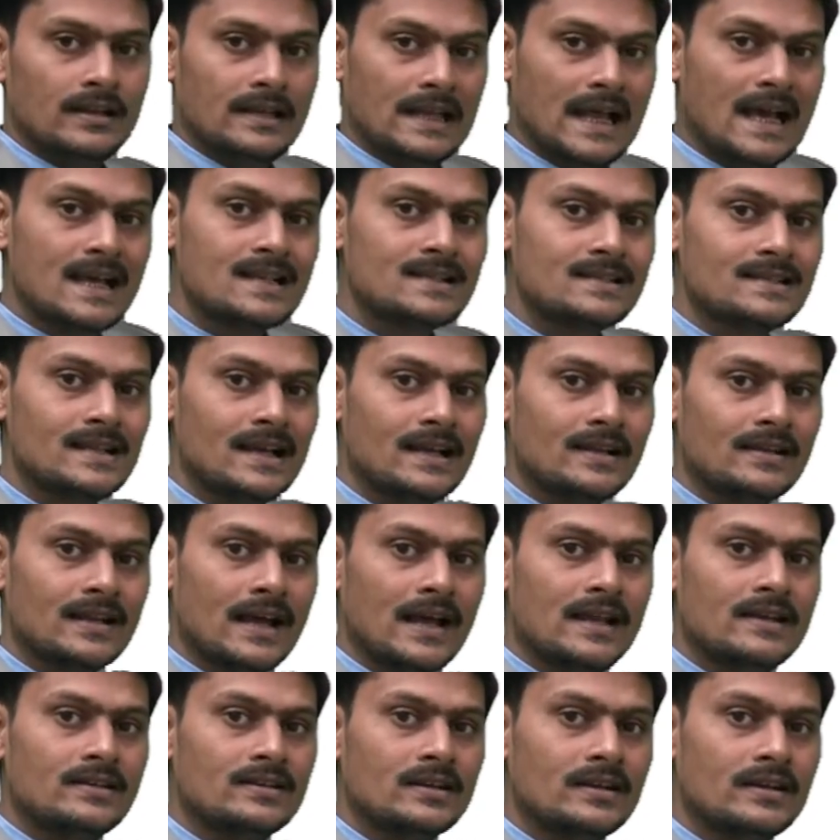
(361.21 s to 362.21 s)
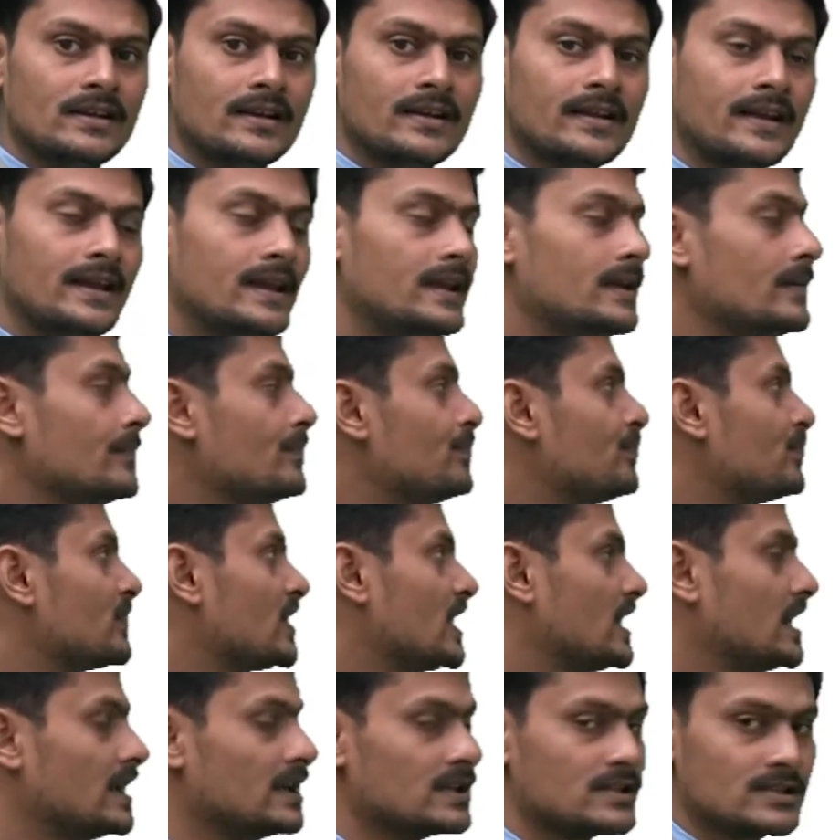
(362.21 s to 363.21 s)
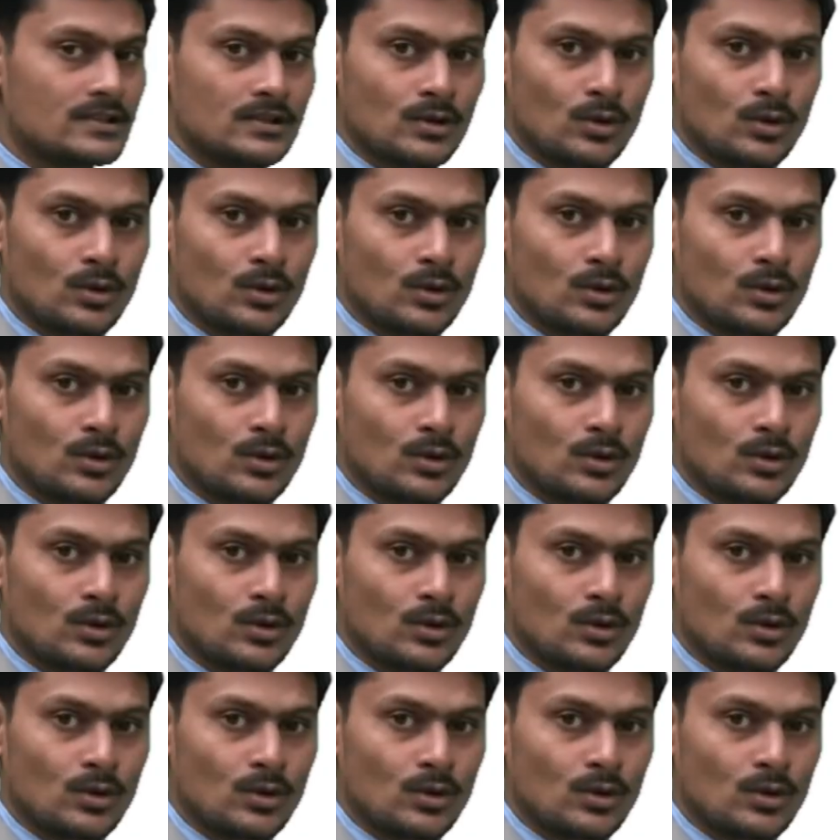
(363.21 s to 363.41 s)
less than 90 degree is